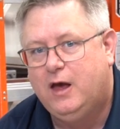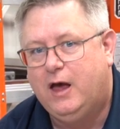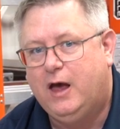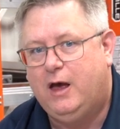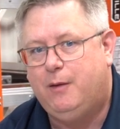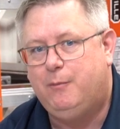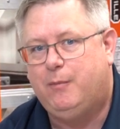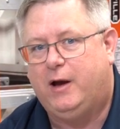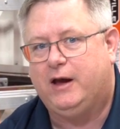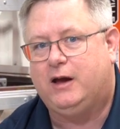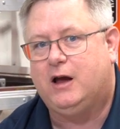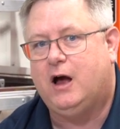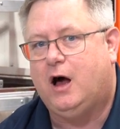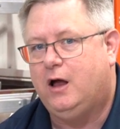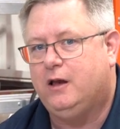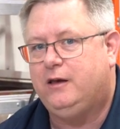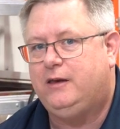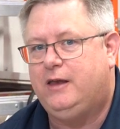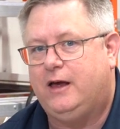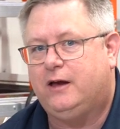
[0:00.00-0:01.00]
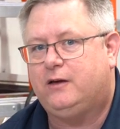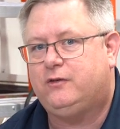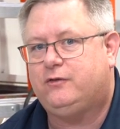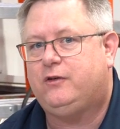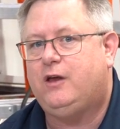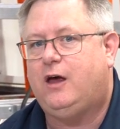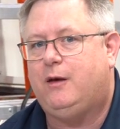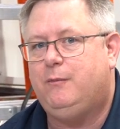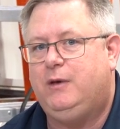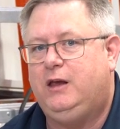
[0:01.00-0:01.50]
and by
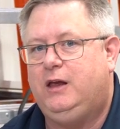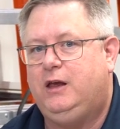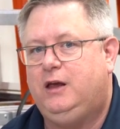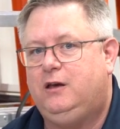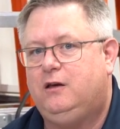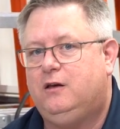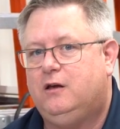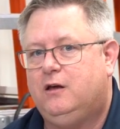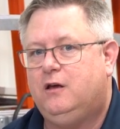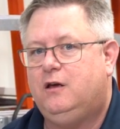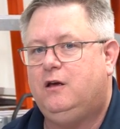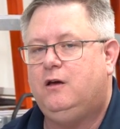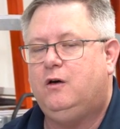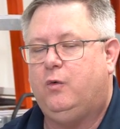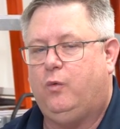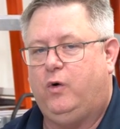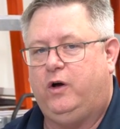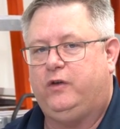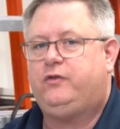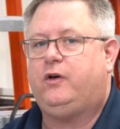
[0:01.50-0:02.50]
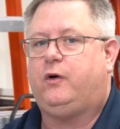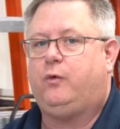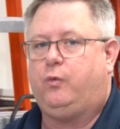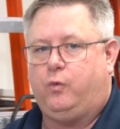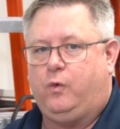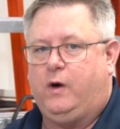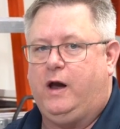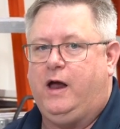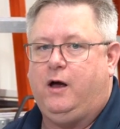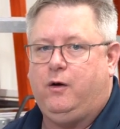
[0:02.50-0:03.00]
context I mean what's
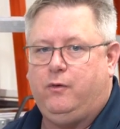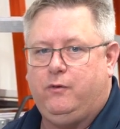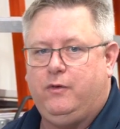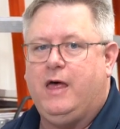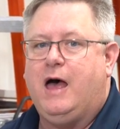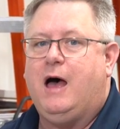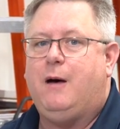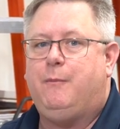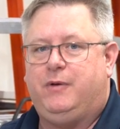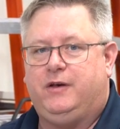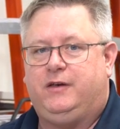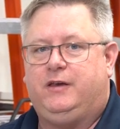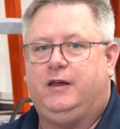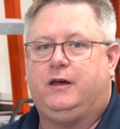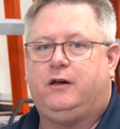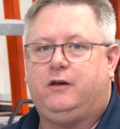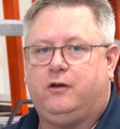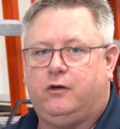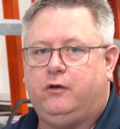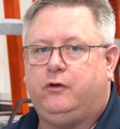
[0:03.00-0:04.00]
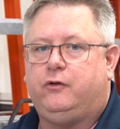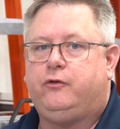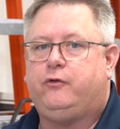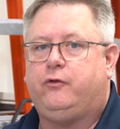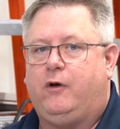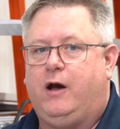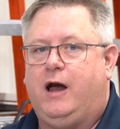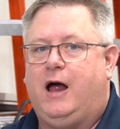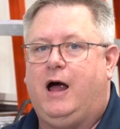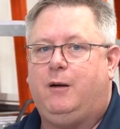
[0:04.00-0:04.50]
around that particular
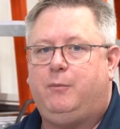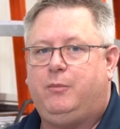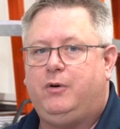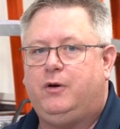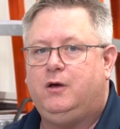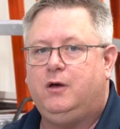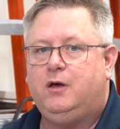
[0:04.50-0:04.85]
trap.